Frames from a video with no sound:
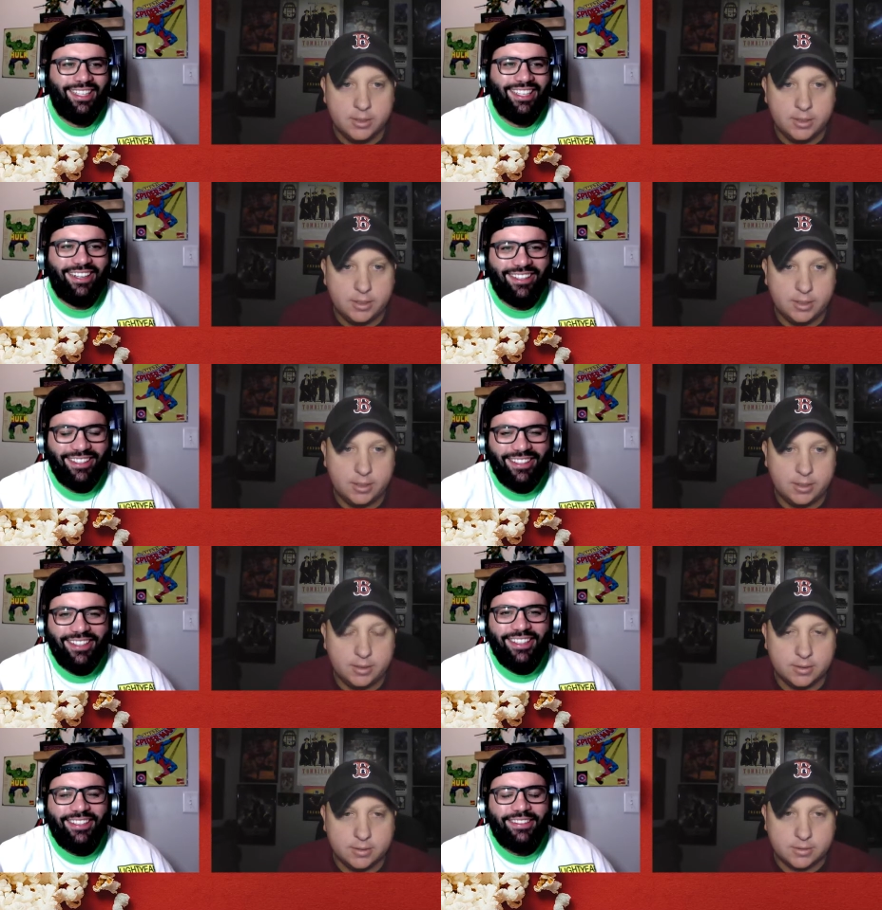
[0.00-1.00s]
Speaker 1: yeah.
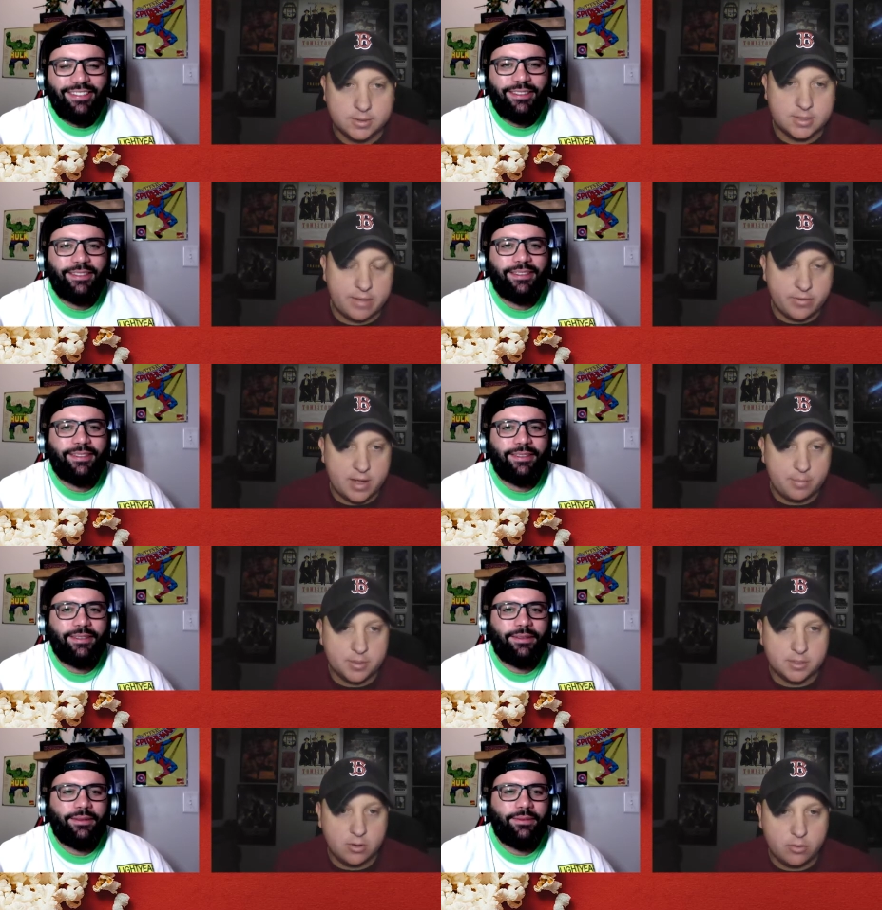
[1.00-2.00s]
Uh, seven
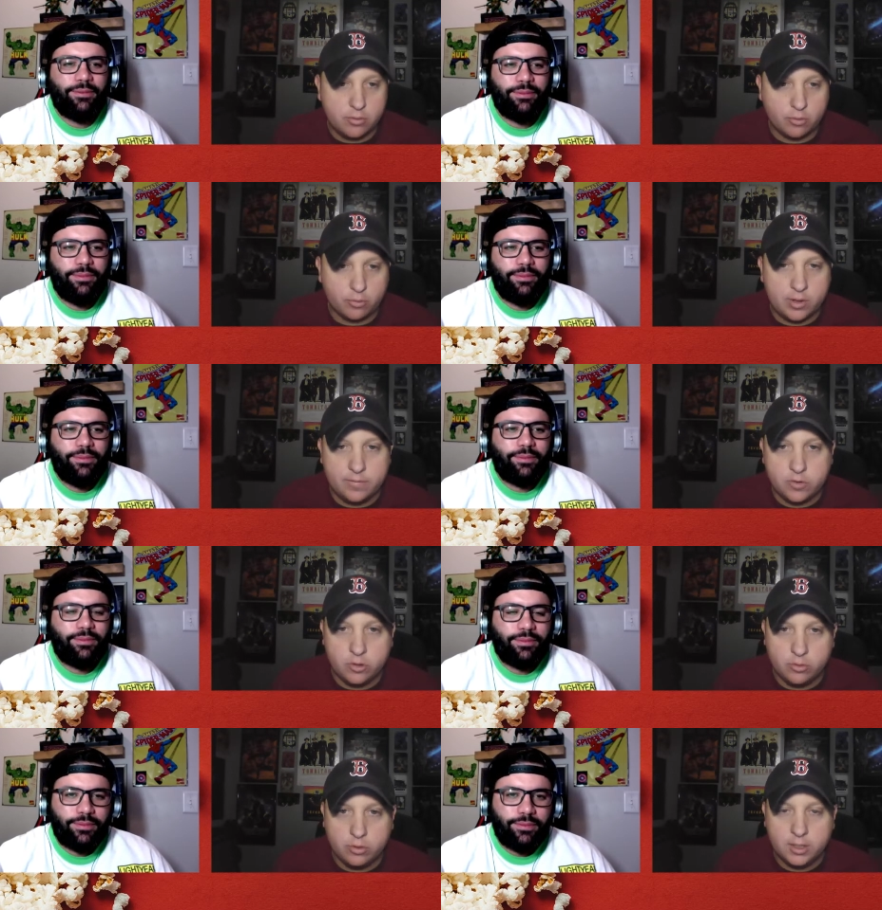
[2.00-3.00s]
episode
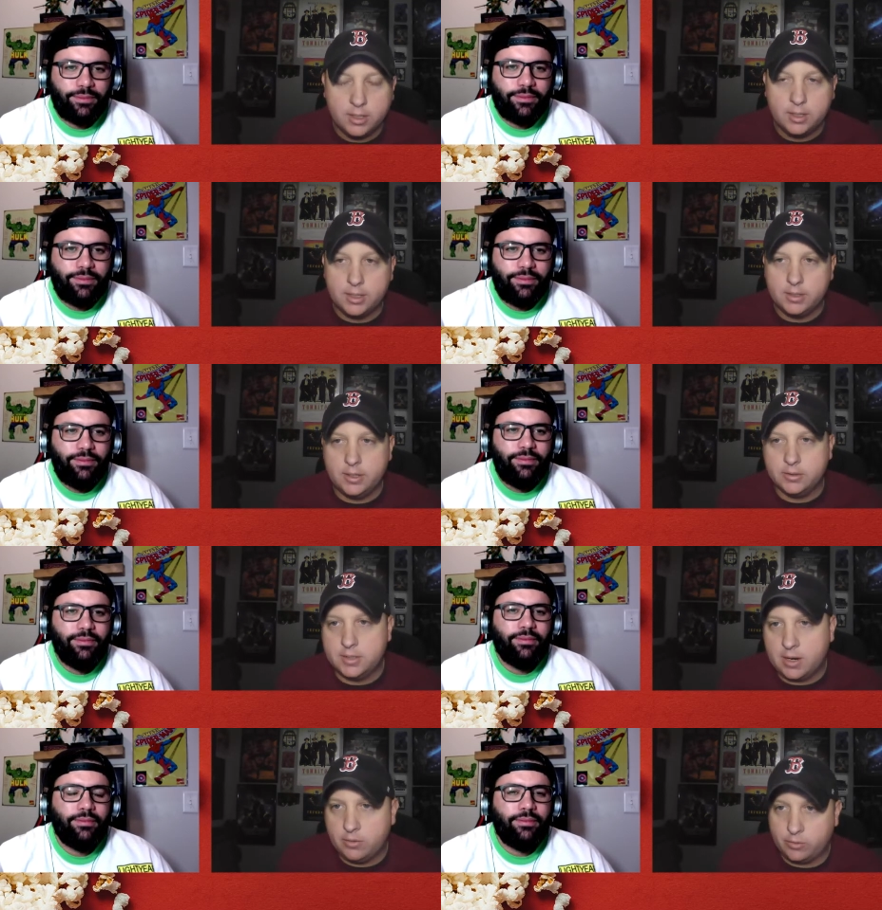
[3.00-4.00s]
review here
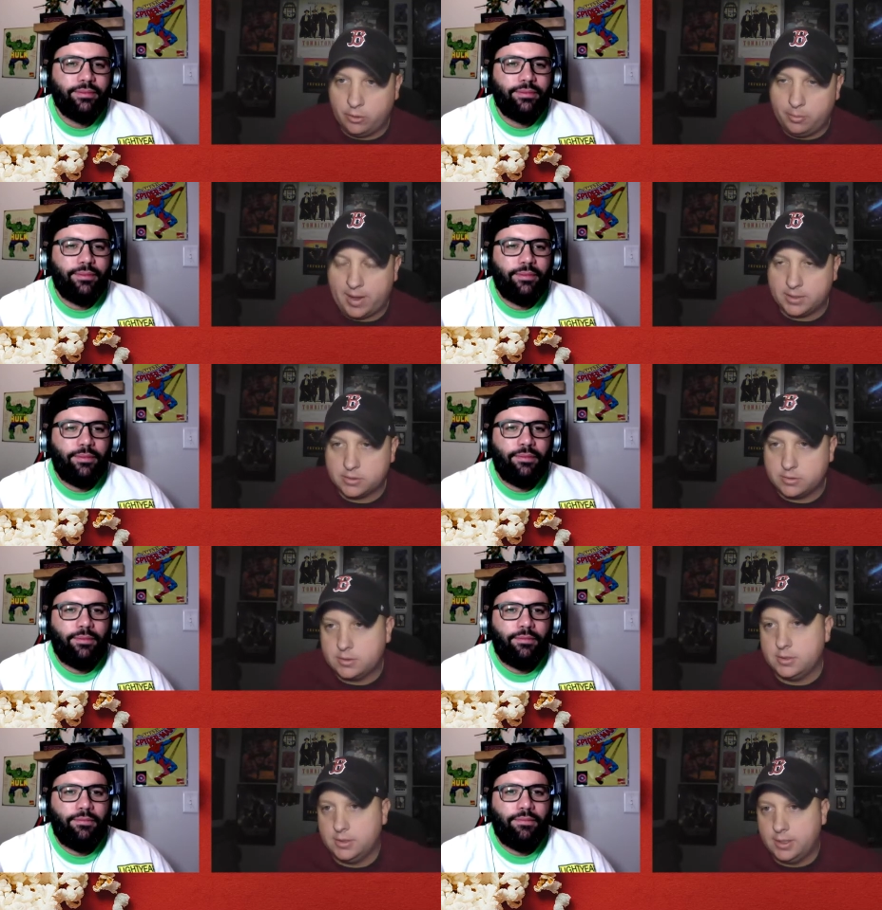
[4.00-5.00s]
today with the Reel
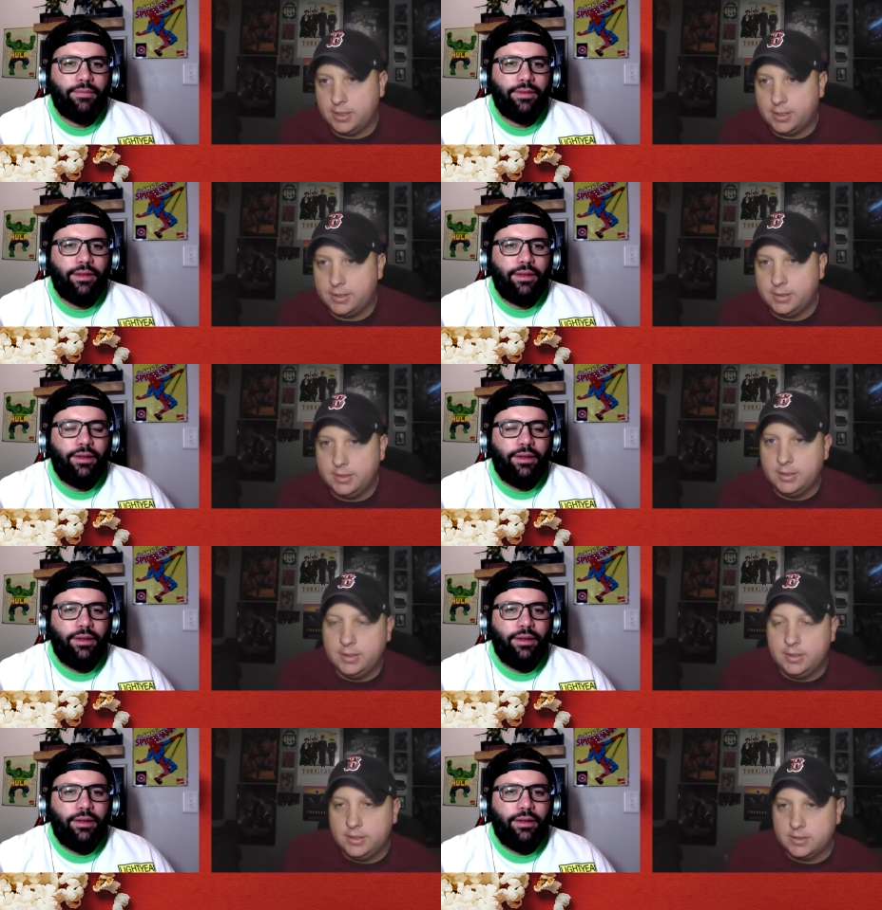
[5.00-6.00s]
Pastors. Uh,
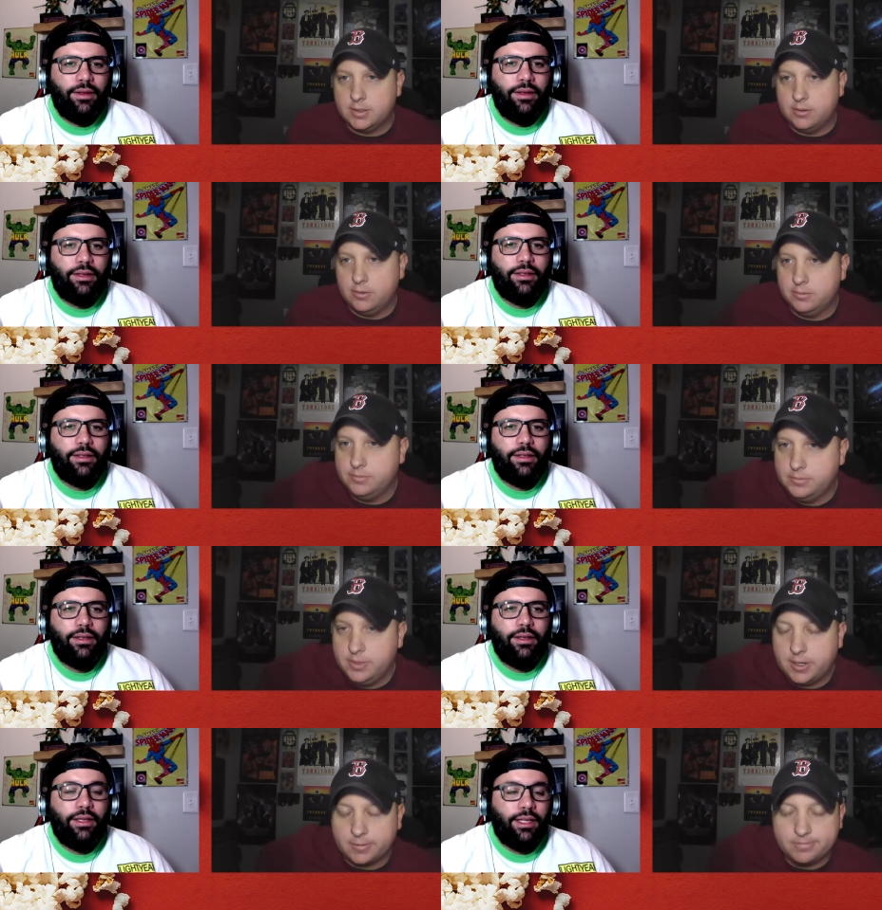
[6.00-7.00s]
Speaker 2: so. Yeah
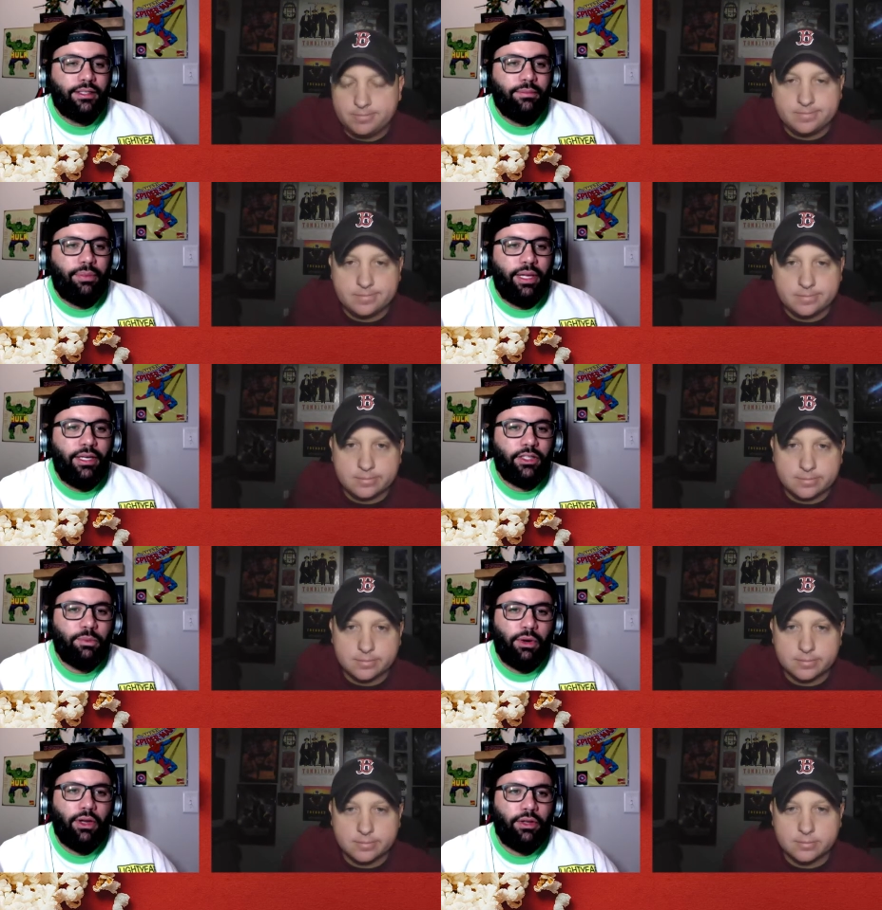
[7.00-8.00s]
yeah. Yes, and plenty of
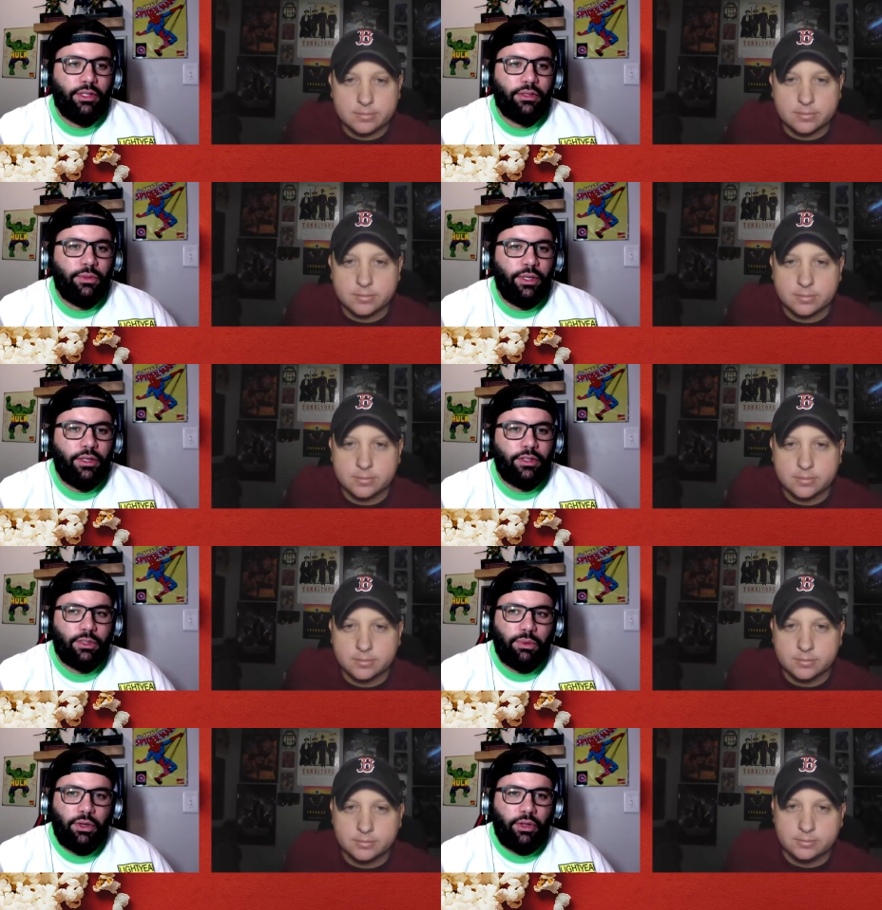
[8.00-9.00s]
spoilers. We're going to
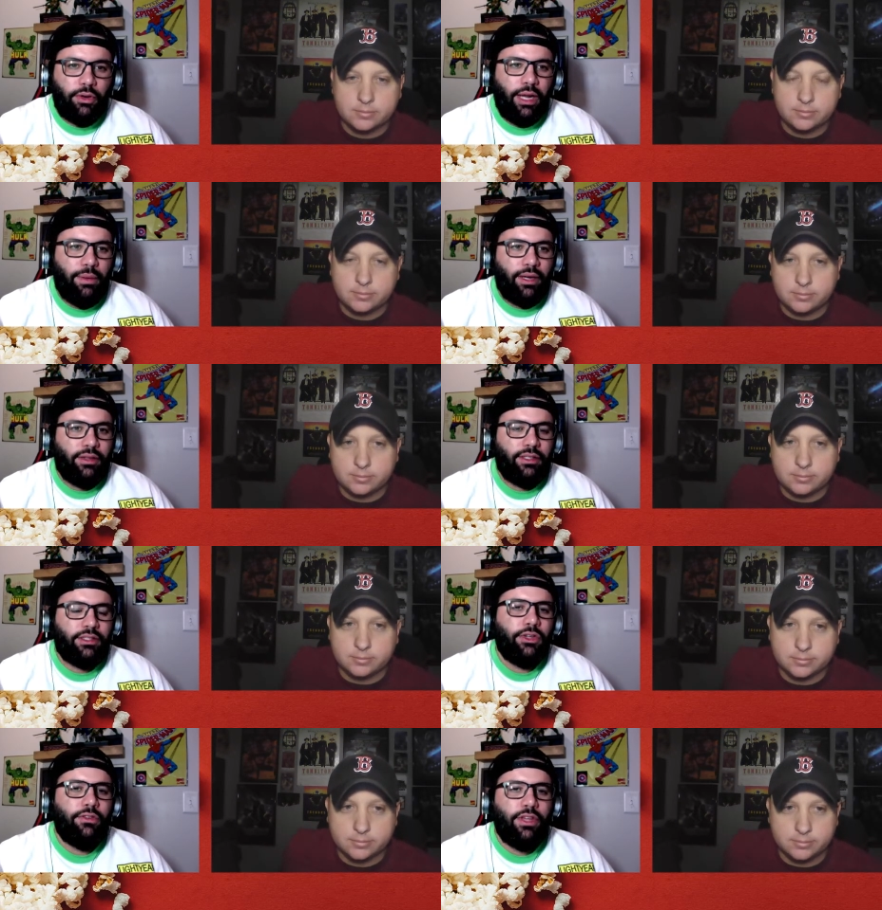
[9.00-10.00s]
spoil the crap out of this.
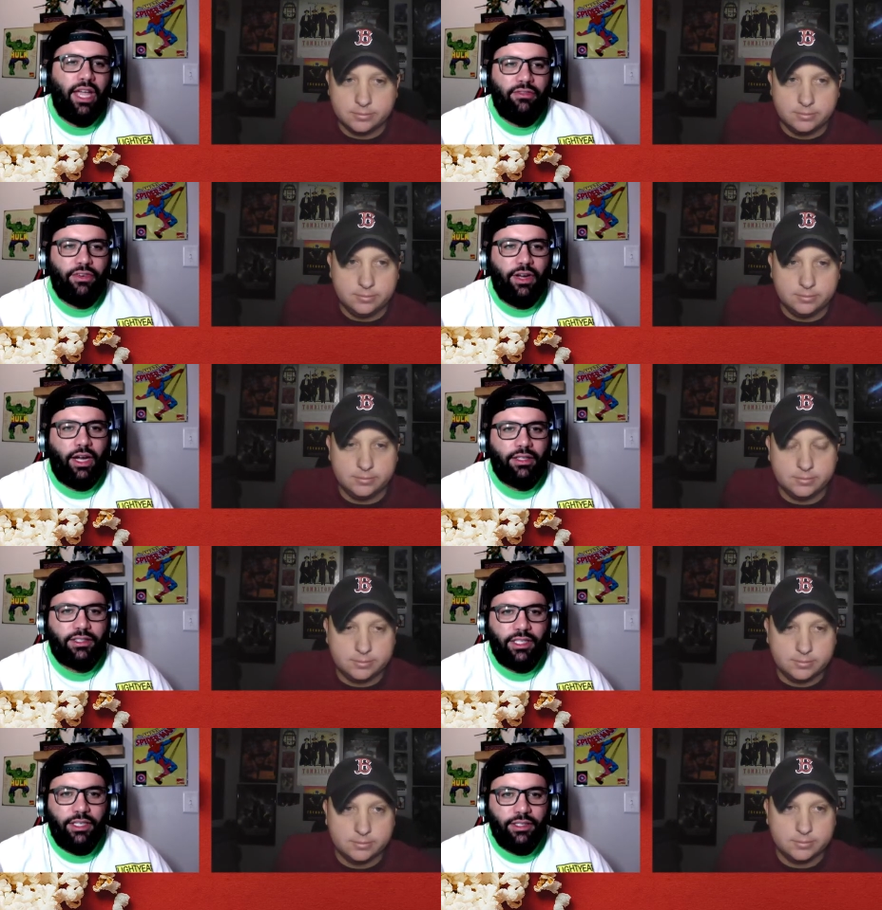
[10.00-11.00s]
So if you have not
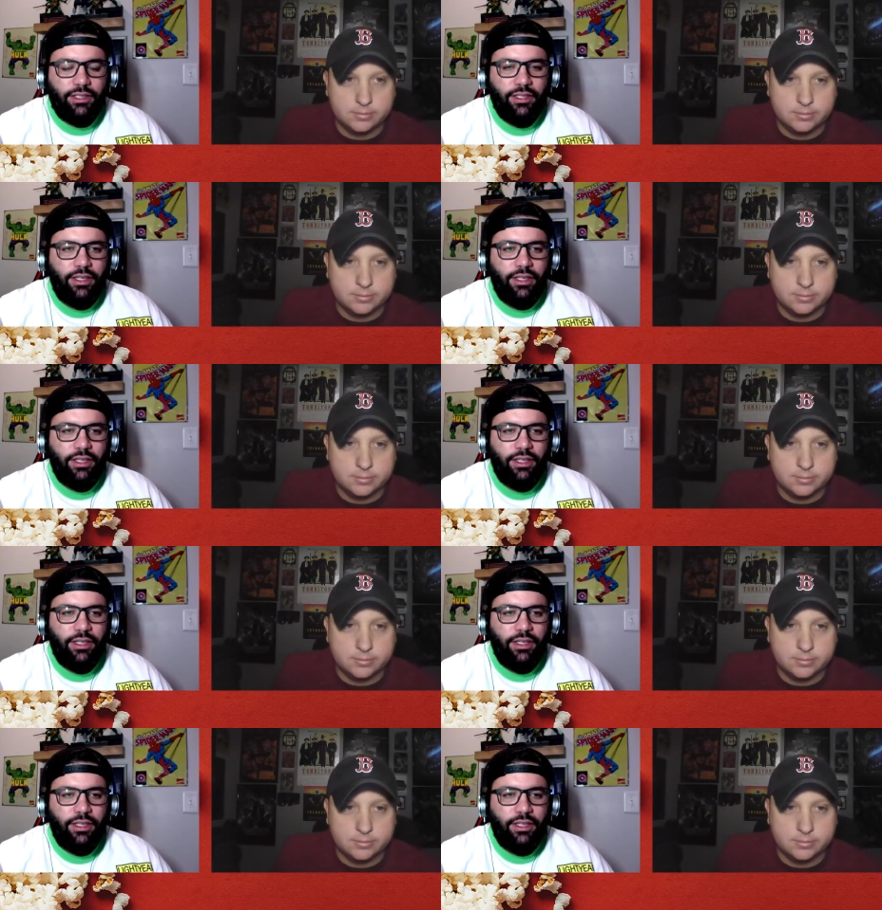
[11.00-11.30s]
seen it,